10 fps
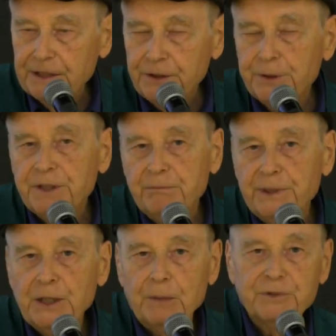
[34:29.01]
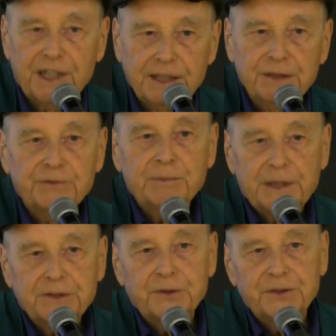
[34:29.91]
You can be objective
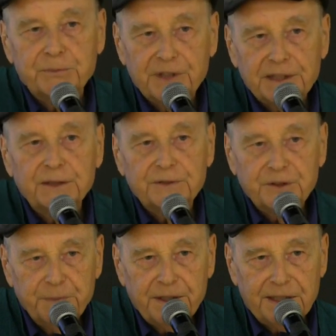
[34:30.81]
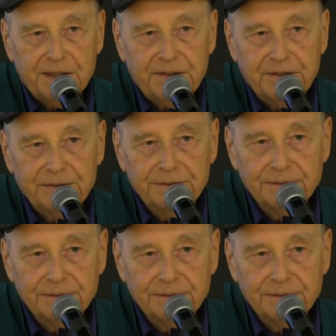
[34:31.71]
about your subjective experience.